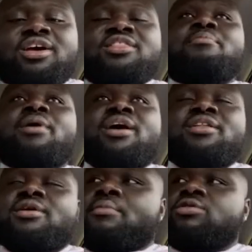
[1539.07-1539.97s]
The ba-
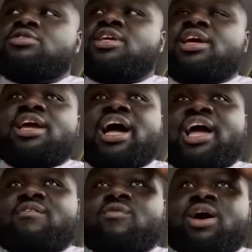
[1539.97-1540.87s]
the most thing I
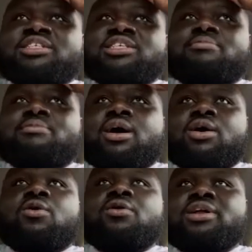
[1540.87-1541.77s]
have watched in my
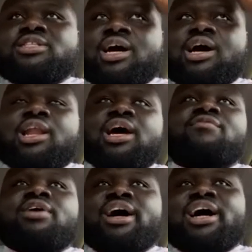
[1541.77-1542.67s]
whole entire
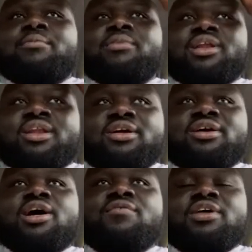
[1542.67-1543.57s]
life, I'm in
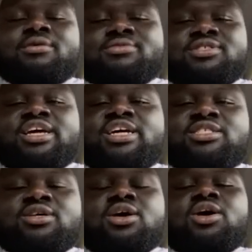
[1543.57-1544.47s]
love and
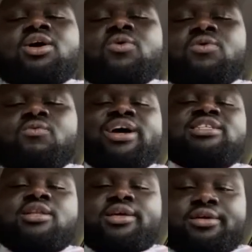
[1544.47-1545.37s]
obsessed with
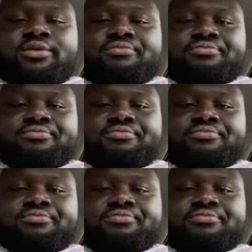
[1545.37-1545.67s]
wrestling.